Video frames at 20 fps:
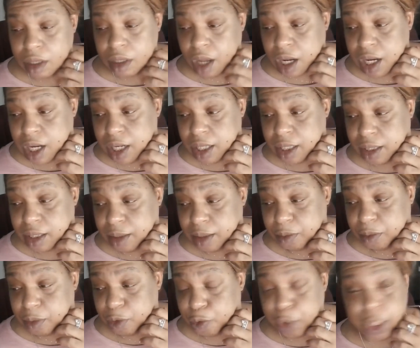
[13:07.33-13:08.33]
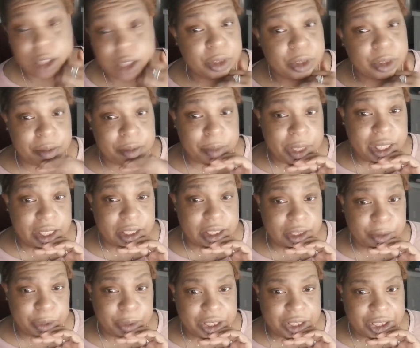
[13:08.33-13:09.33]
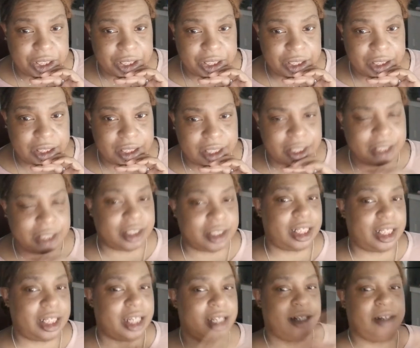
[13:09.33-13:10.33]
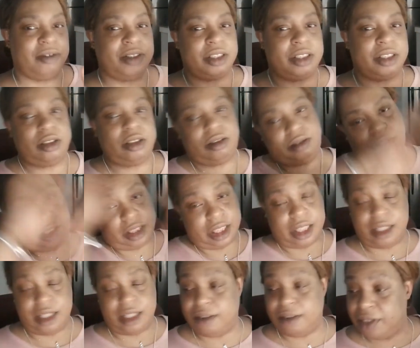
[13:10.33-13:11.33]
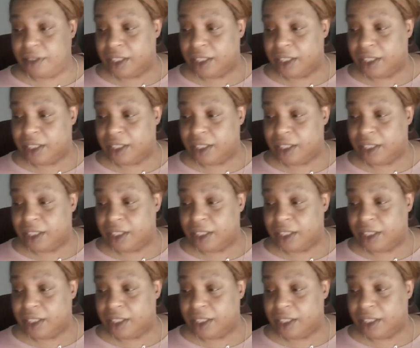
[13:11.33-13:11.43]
Rio was immediately with the shits and starts taking off his stuff.